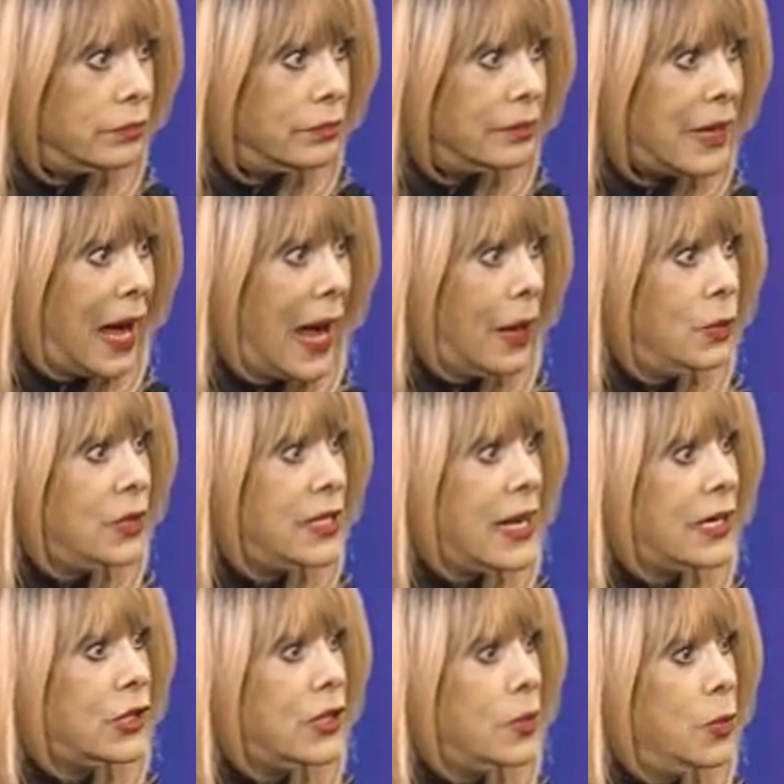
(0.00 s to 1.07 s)
I was actually
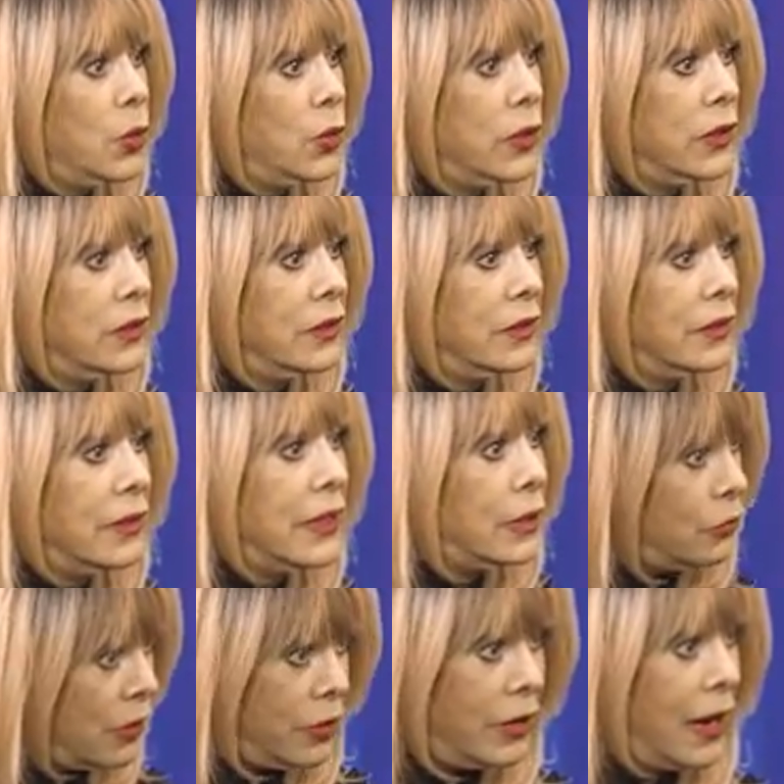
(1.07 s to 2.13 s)
born in Rhode
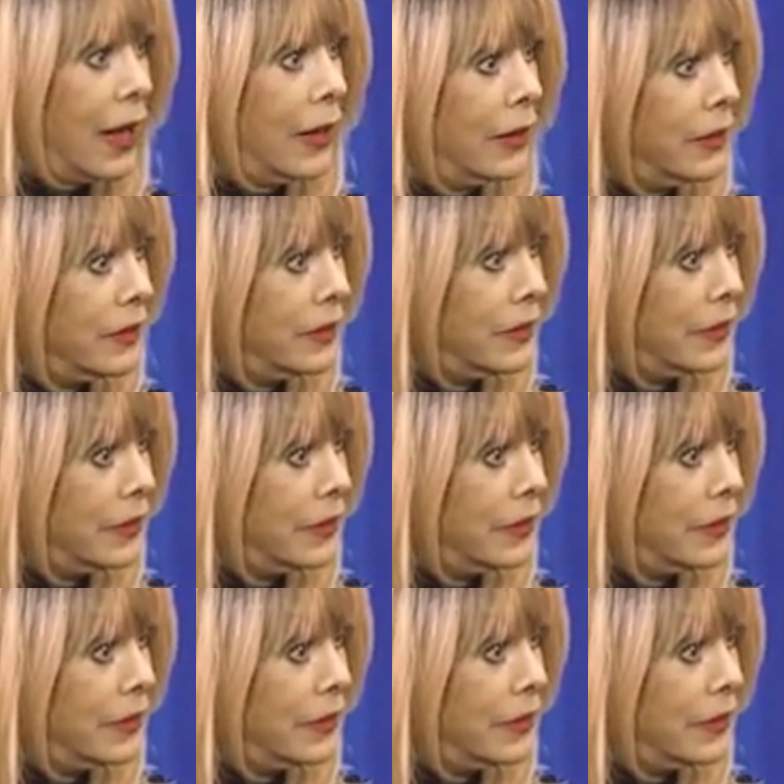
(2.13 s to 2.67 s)
Island.